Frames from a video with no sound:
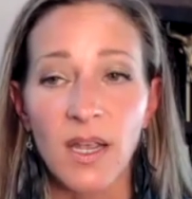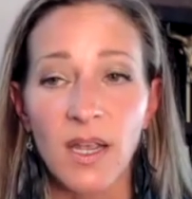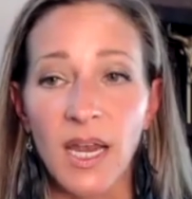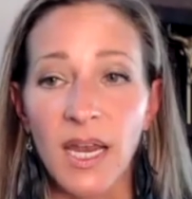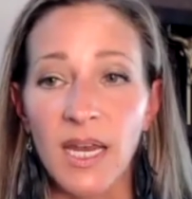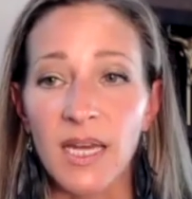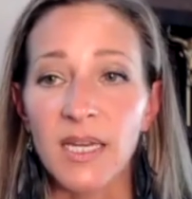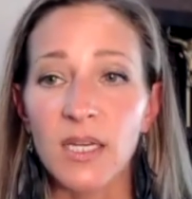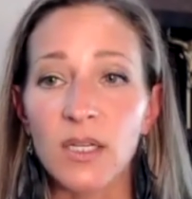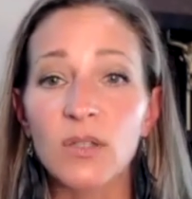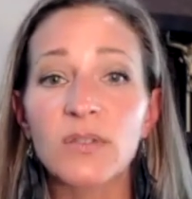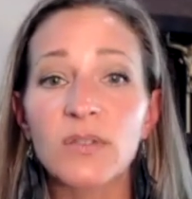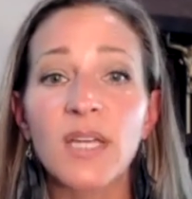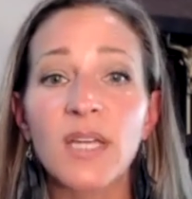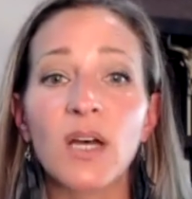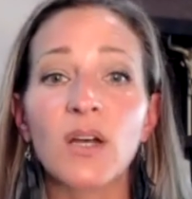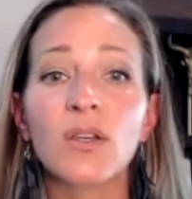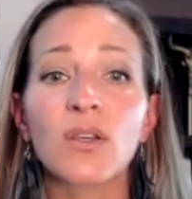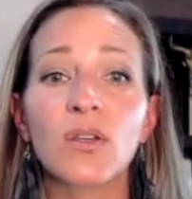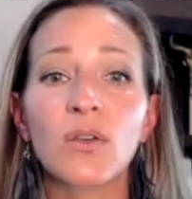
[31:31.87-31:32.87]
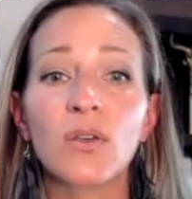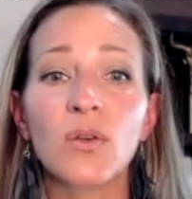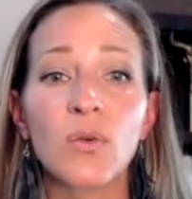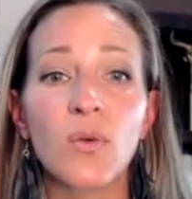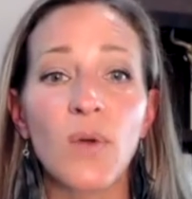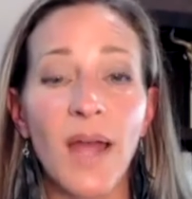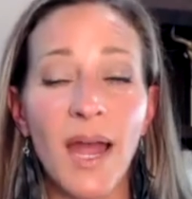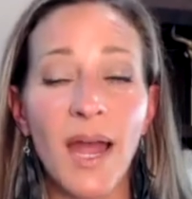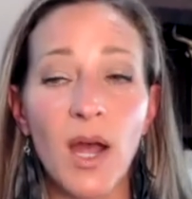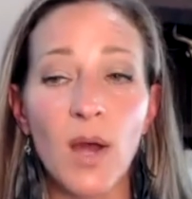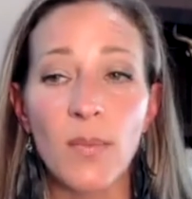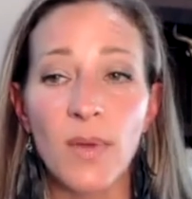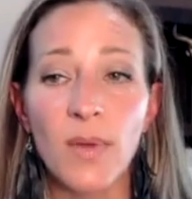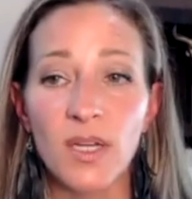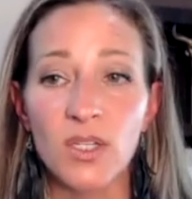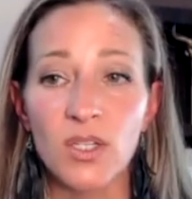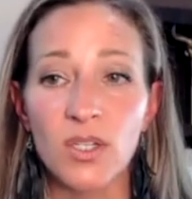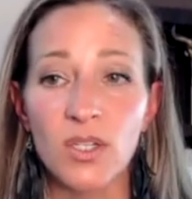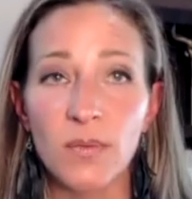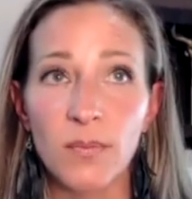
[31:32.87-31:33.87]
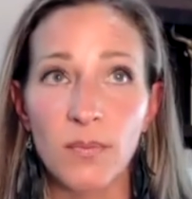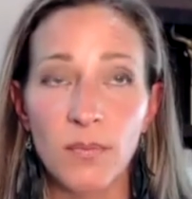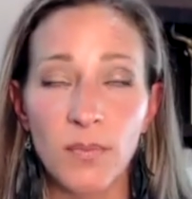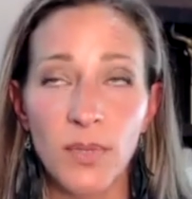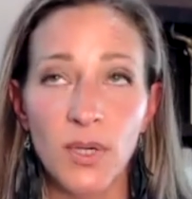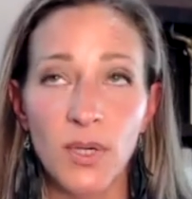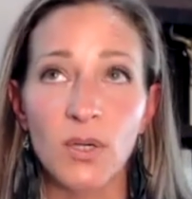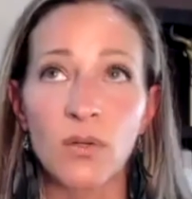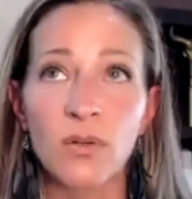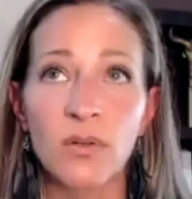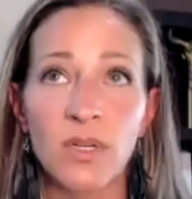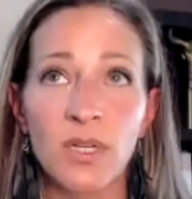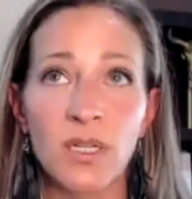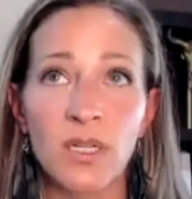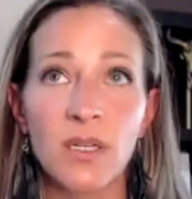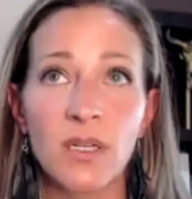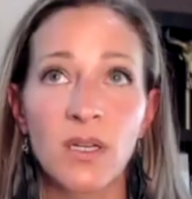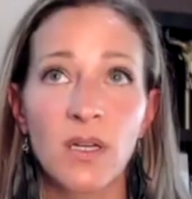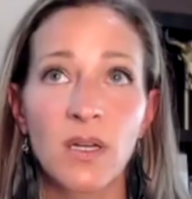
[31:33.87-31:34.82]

and it'll tell you how much bone,